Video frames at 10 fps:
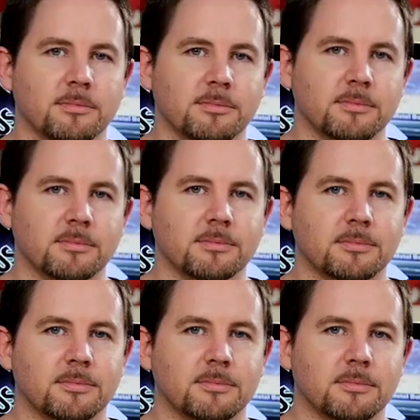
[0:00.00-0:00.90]

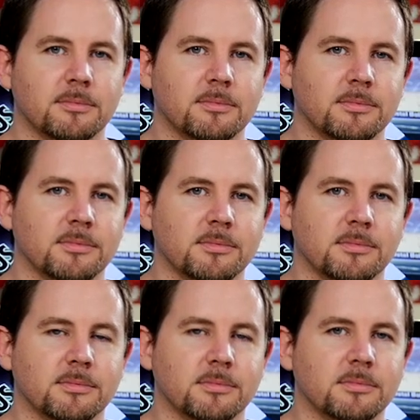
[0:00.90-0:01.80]

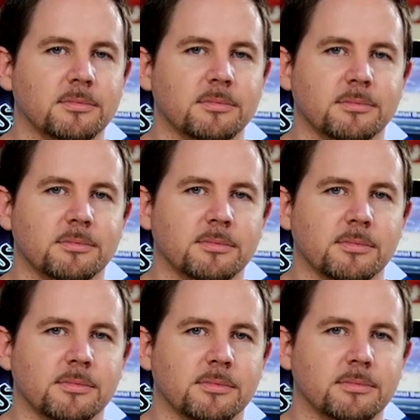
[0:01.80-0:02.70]

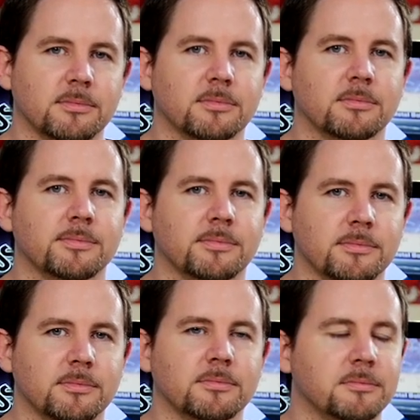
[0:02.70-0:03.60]

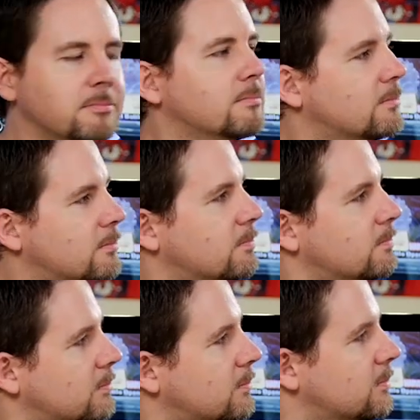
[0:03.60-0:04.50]

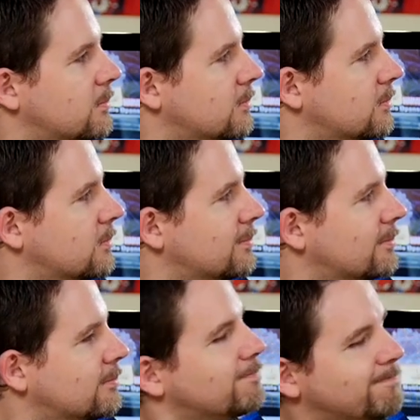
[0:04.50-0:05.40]

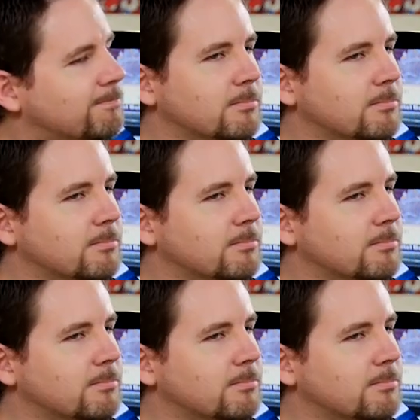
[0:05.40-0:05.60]
The person shown says nothing.